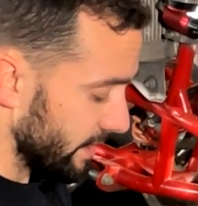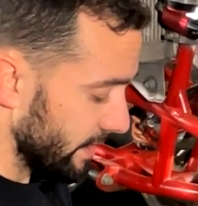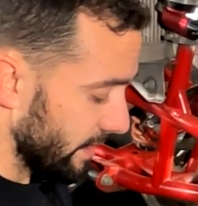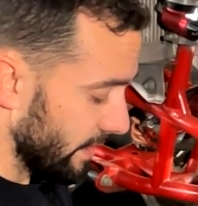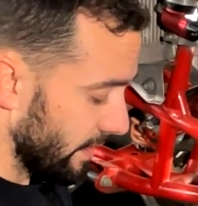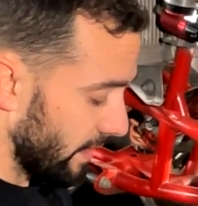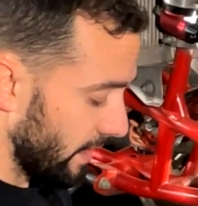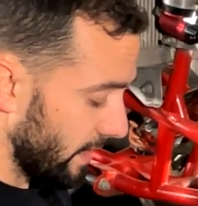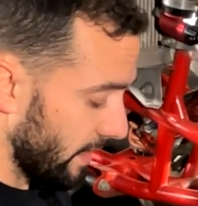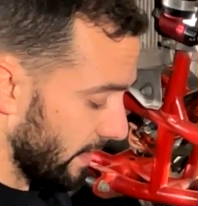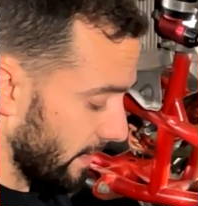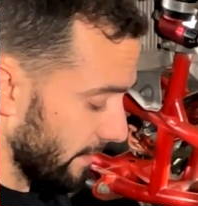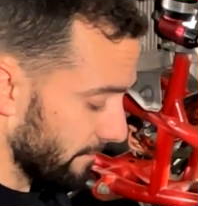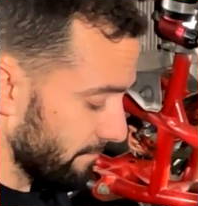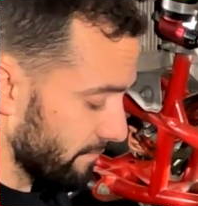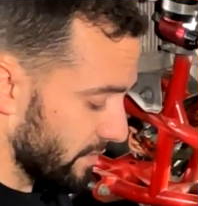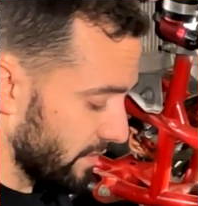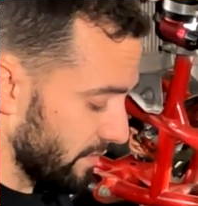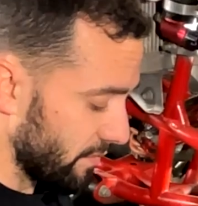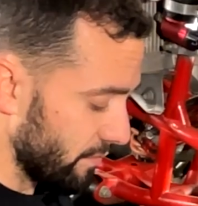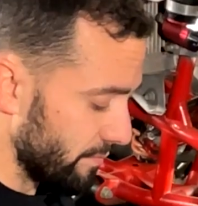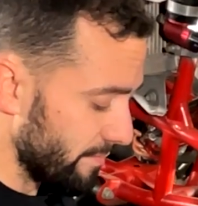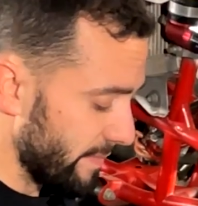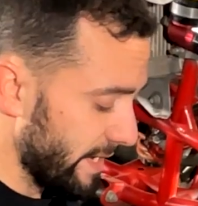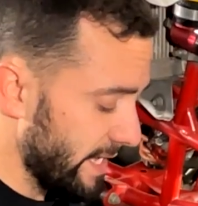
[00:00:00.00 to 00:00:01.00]

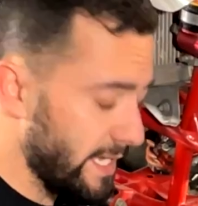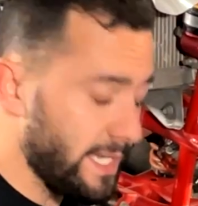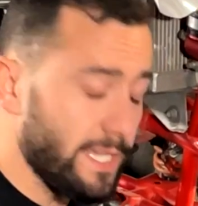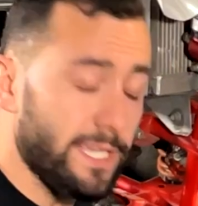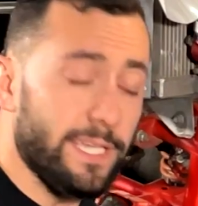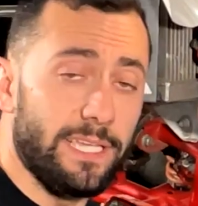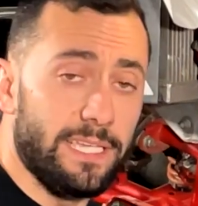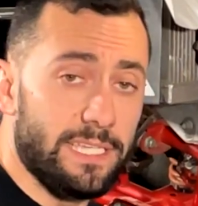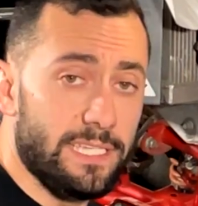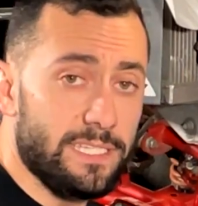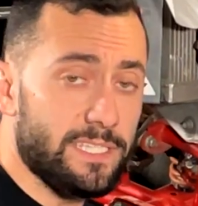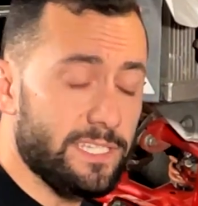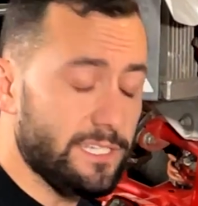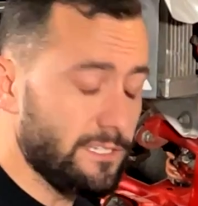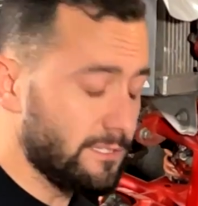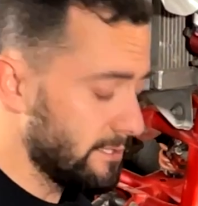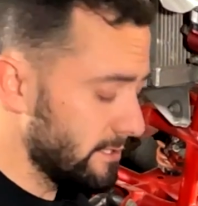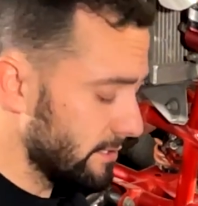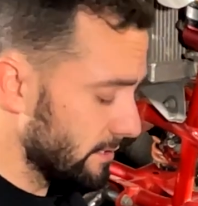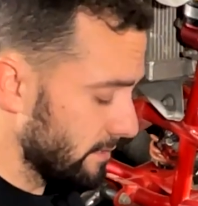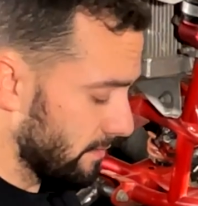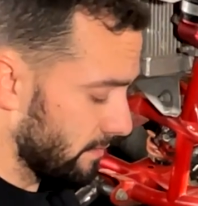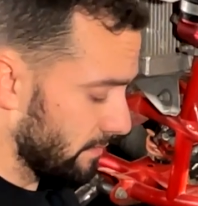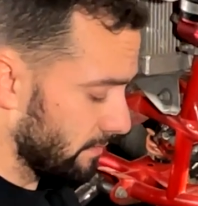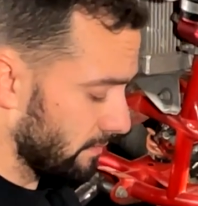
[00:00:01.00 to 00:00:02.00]
To make it easier
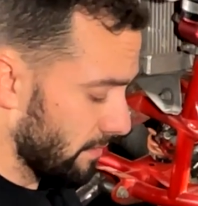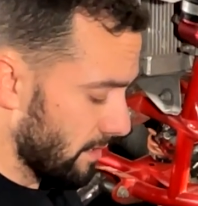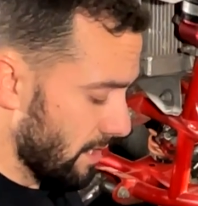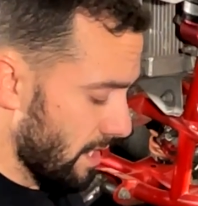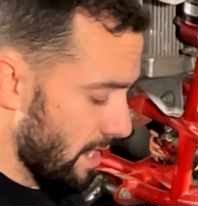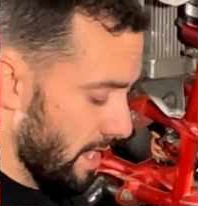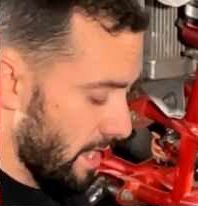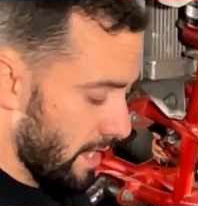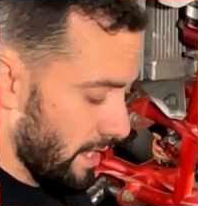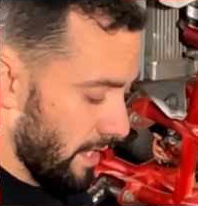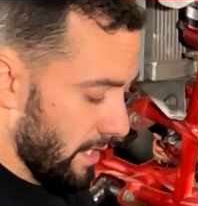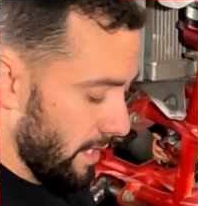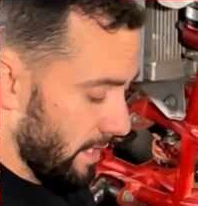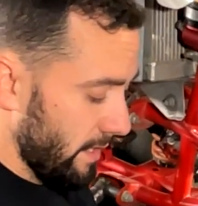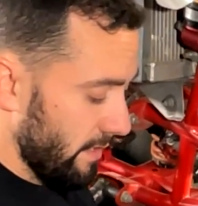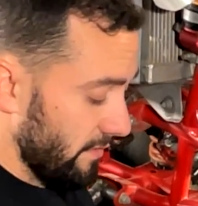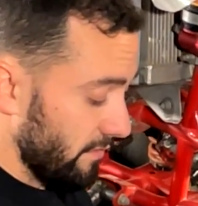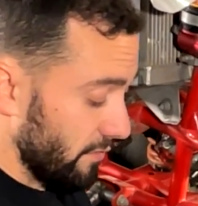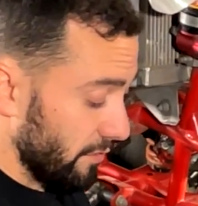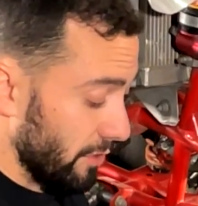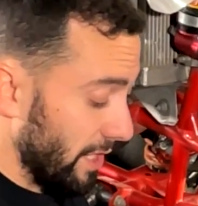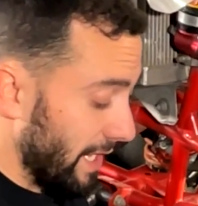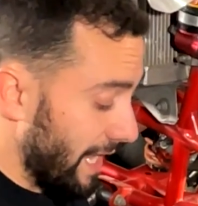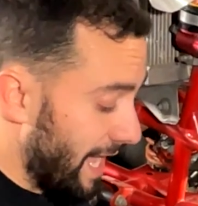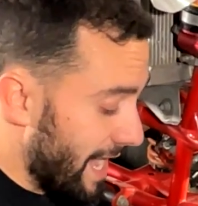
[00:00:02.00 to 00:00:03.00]
to
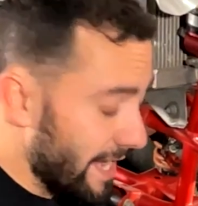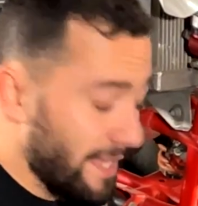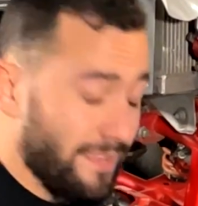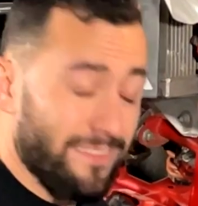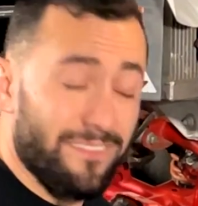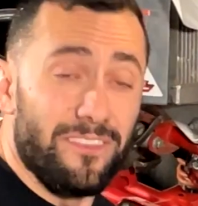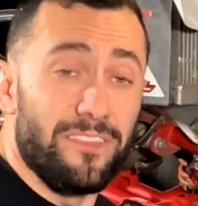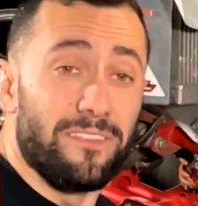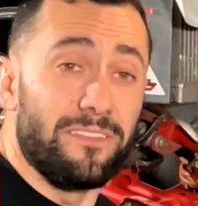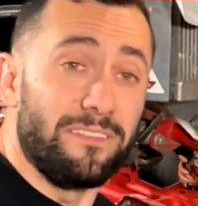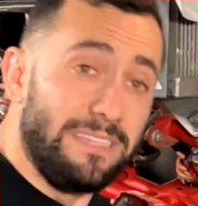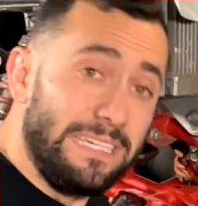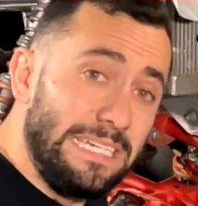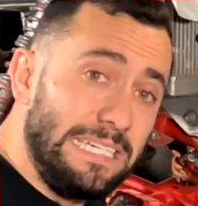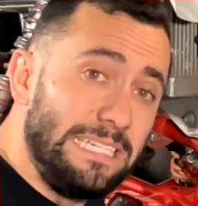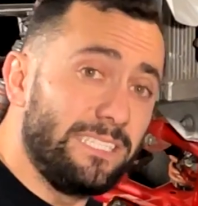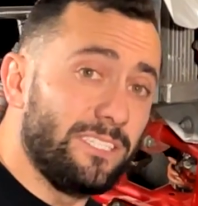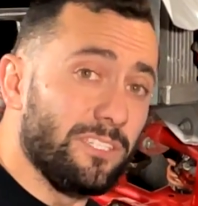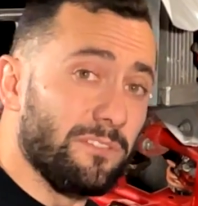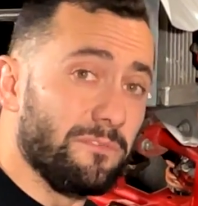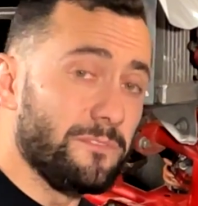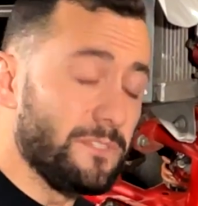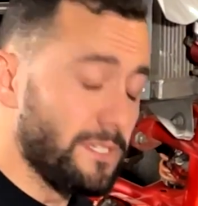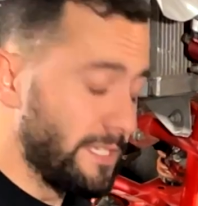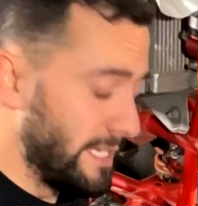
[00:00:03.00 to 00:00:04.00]
align the teeth
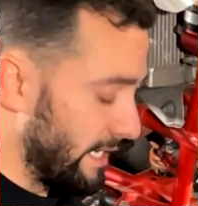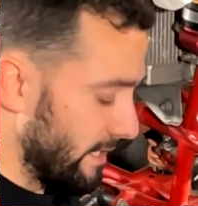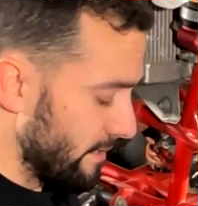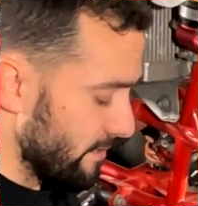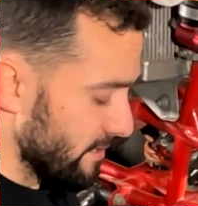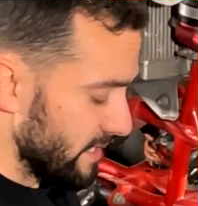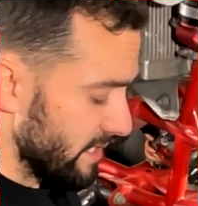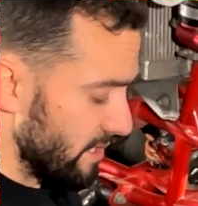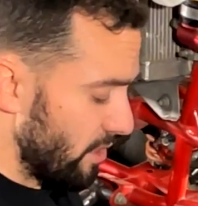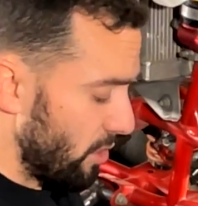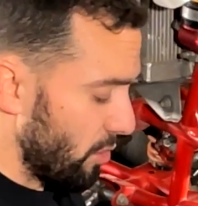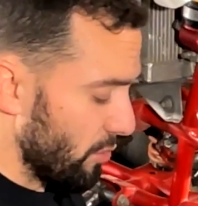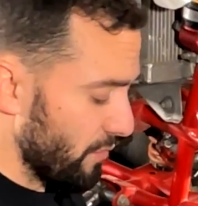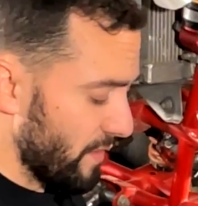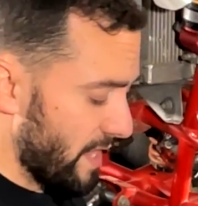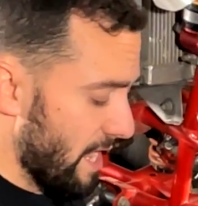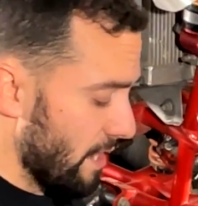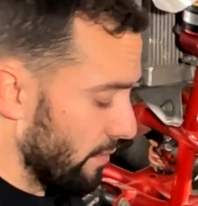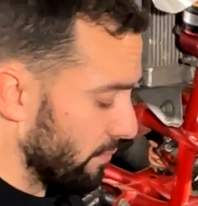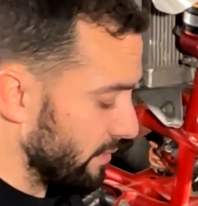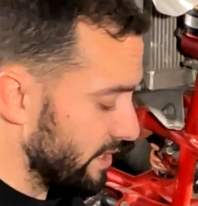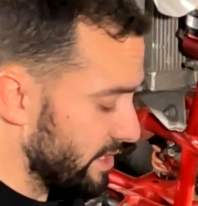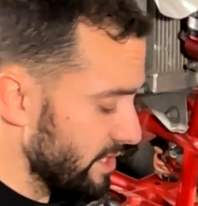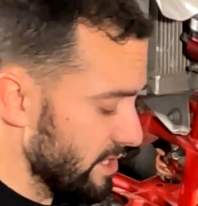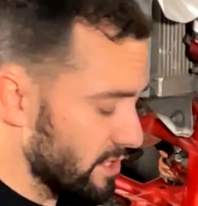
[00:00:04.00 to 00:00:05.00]
of the gears and all that,
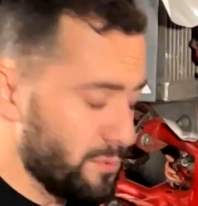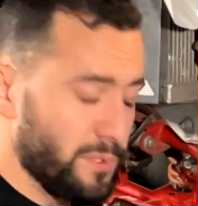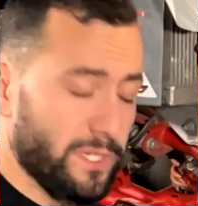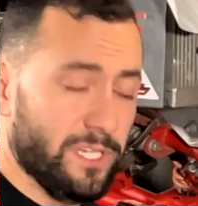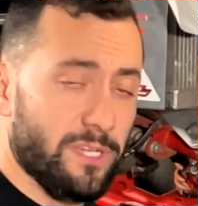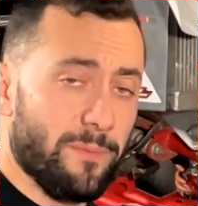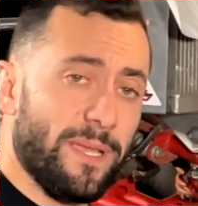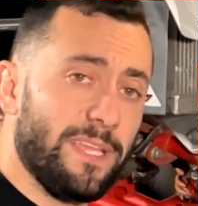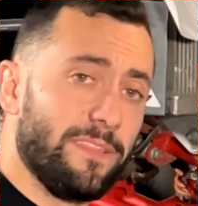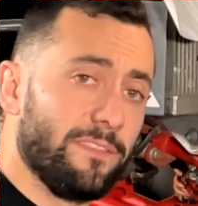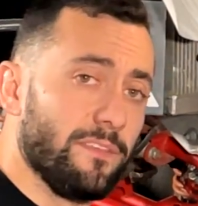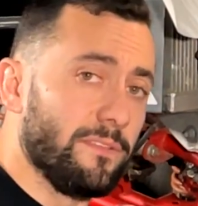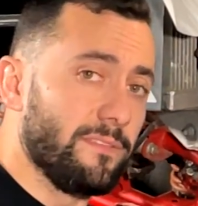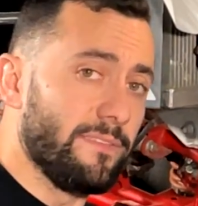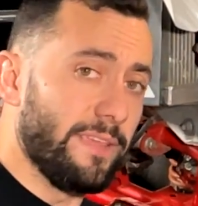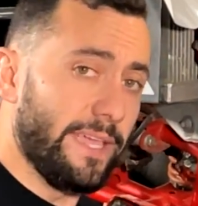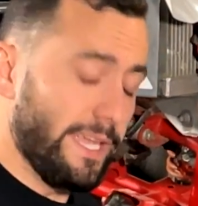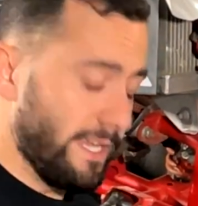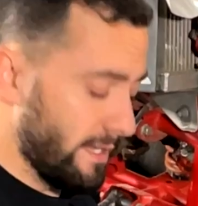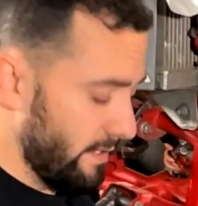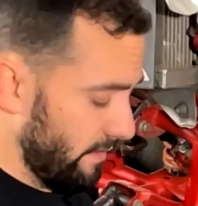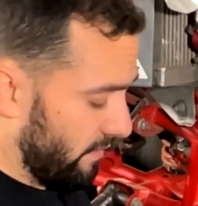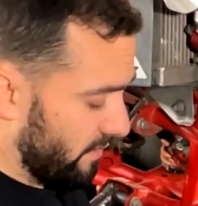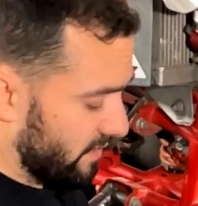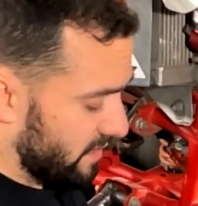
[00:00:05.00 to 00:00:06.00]
we just recommend to
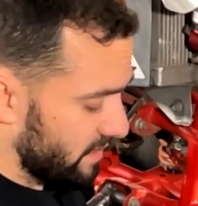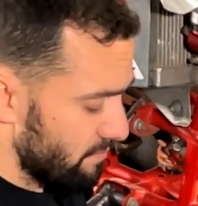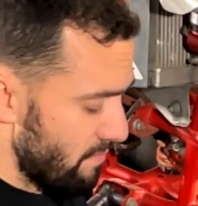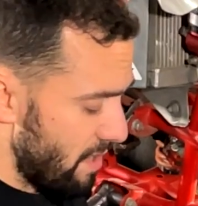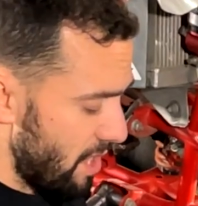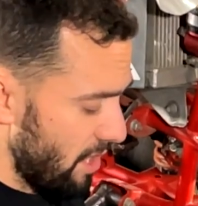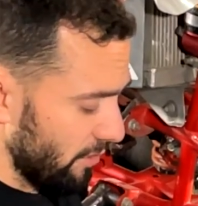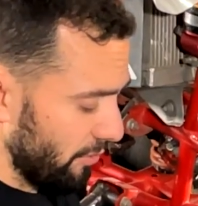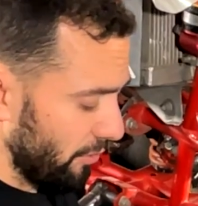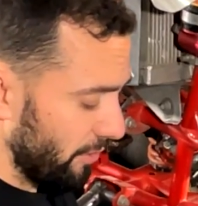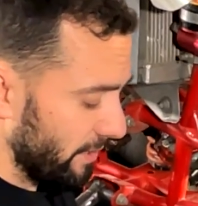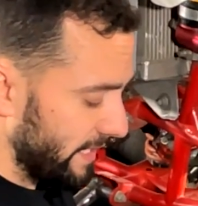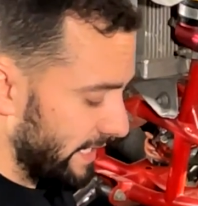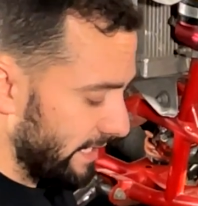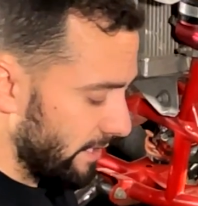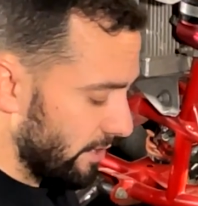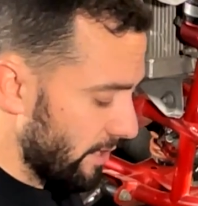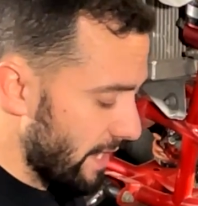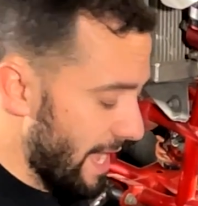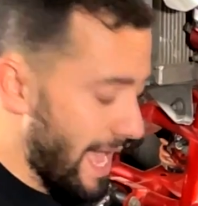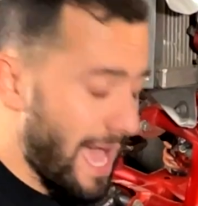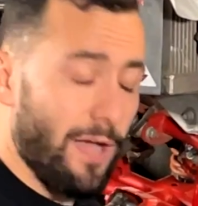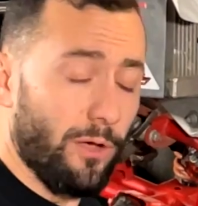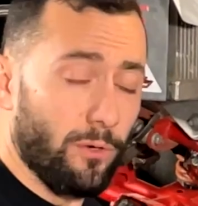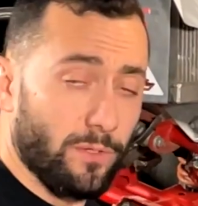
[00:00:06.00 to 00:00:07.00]
take the smaller gear
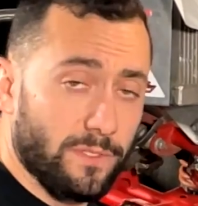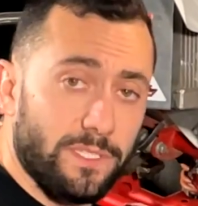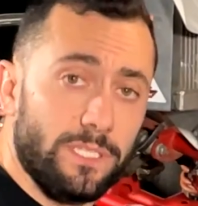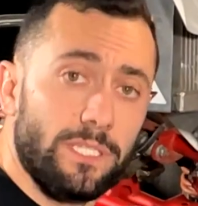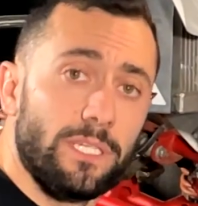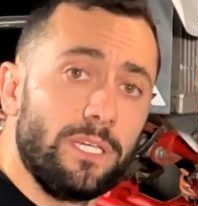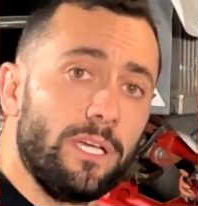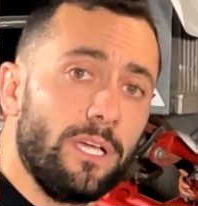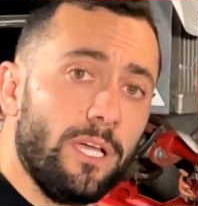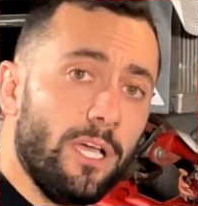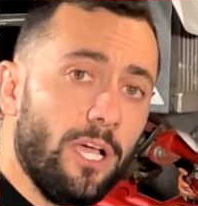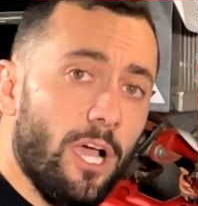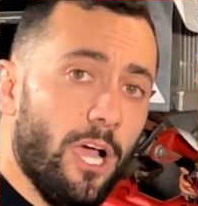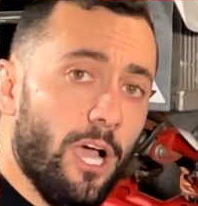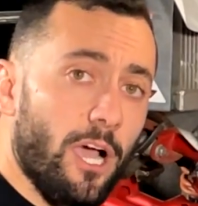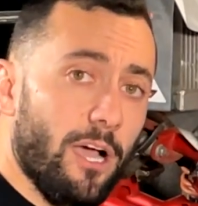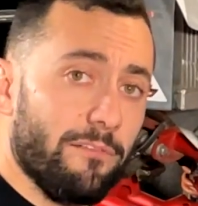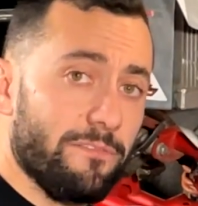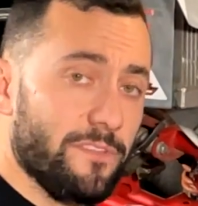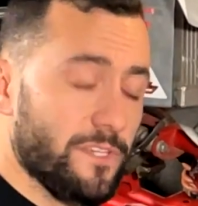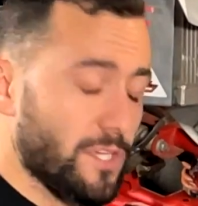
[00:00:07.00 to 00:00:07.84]
out of the